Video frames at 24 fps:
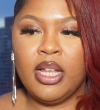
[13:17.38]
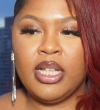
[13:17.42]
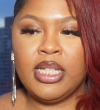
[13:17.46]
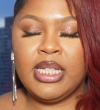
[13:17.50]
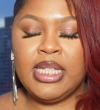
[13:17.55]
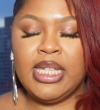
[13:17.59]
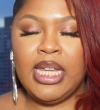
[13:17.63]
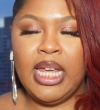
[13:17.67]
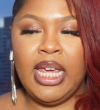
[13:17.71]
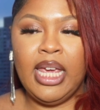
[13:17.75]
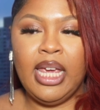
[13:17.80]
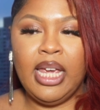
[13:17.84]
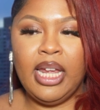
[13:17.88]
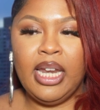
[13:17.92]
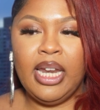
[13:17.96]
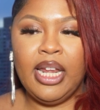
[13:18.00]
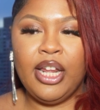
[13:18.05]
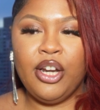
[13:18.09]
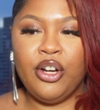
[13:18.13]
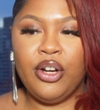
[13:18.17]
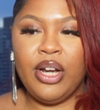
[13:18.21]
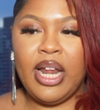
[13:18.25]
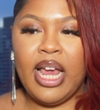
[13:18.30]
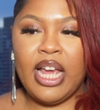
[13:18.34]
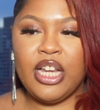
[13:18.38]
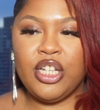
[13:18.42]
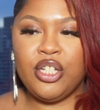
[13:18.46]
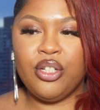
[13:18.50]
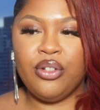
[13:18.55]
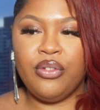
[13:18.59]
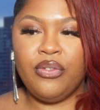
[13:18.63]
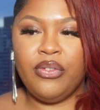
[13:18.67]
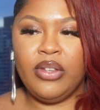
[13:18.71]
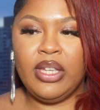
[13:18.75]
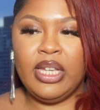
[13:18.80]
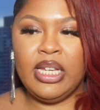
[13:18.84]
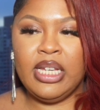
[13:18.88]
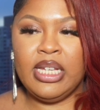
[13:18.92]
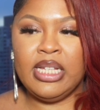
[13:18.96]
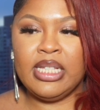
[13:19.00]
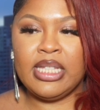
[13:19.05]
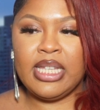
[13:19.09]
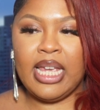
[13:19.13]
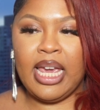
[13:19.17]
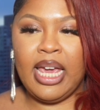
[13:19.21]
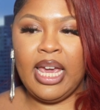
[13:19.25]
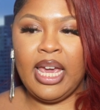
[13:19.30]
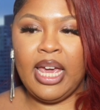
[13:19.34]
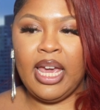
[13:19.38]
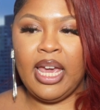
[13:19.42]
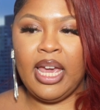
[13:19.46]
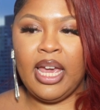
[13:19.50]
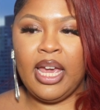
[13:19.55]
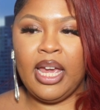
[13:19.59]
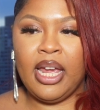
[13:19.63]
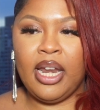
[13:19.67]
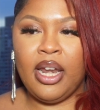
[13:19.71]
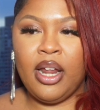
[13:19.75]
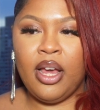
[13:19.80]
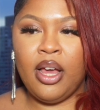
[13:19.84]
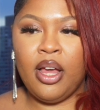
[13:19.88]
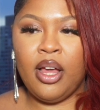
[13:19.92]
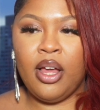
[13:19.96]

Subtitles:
10 international fees and